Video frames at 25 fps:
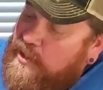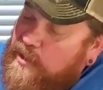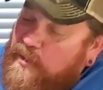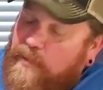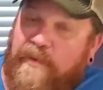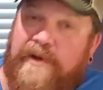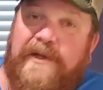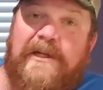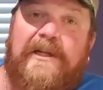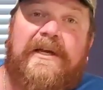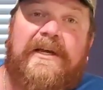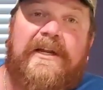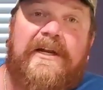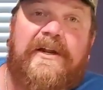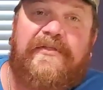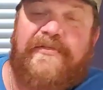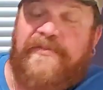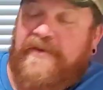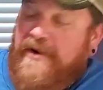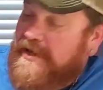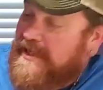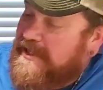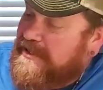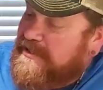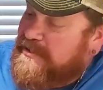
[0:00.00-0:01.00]
We're looking at
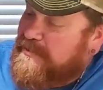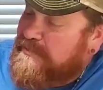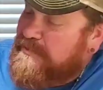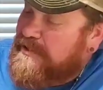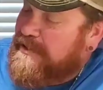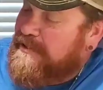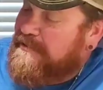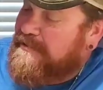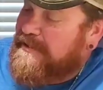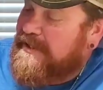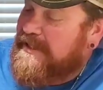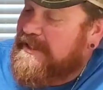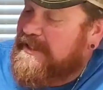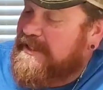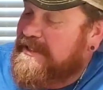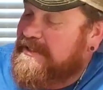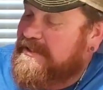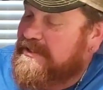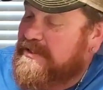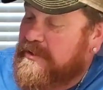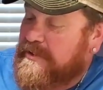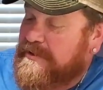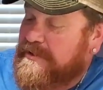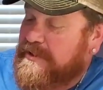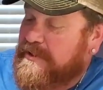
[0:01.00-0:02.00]
32
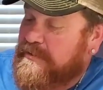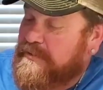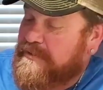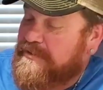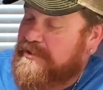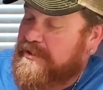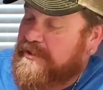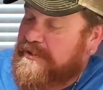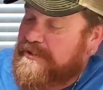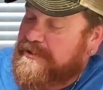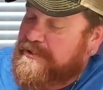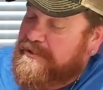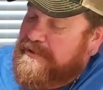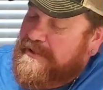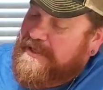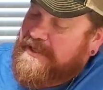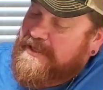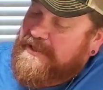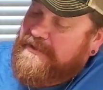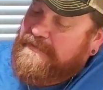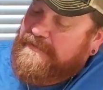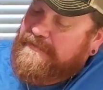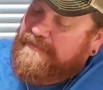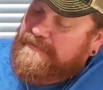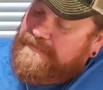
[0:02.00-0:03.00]
degrees on the Ozark
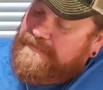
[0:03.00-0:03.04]
Trail.